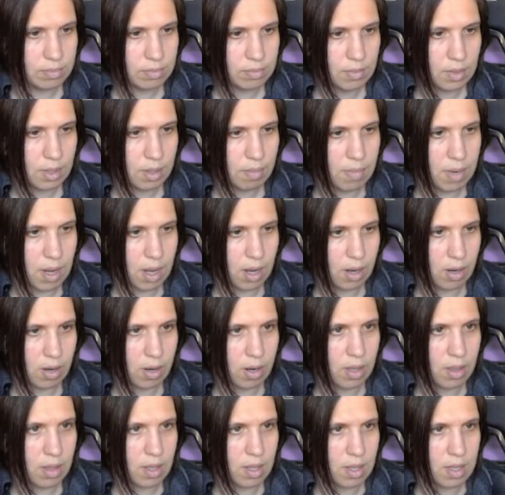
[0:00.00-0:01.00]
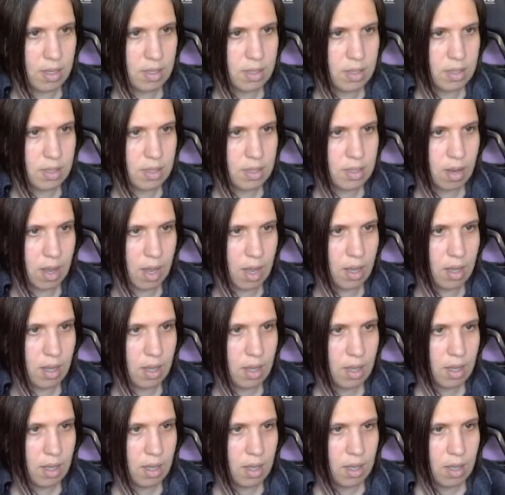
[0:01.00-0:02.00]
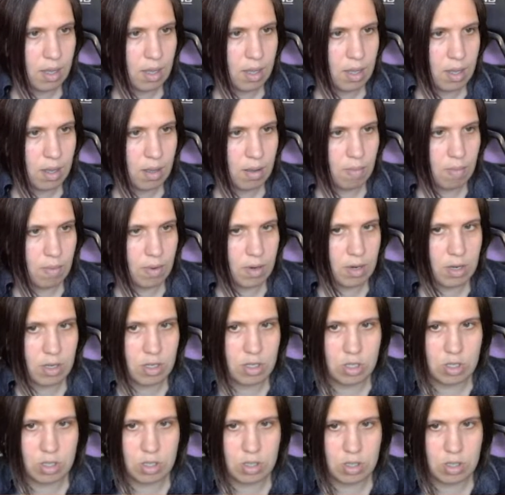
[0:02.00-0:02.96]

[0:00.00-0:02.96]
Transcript: not good at this. Okay. I want to